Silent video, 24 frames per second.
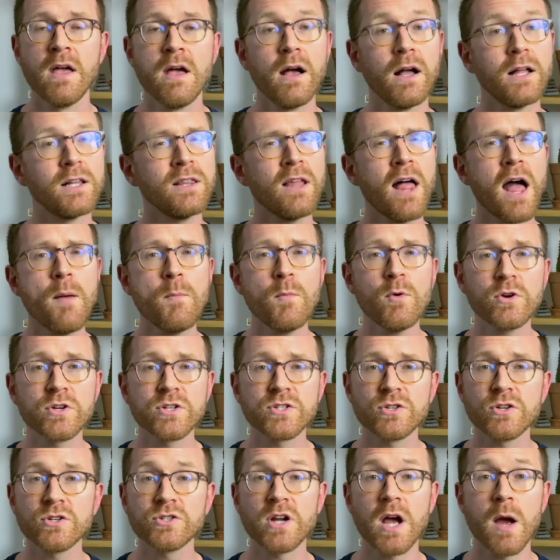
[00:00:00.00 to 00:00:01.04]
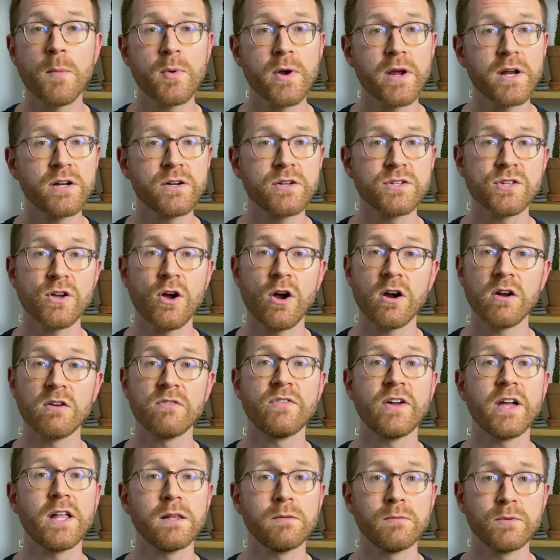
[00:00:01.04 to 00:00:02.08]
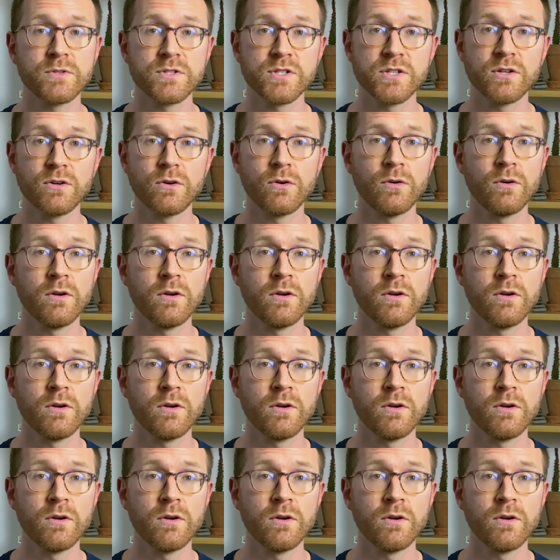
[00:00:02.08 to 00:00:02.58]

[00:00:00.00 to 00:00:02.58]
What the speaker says: A lot more search operators are available too.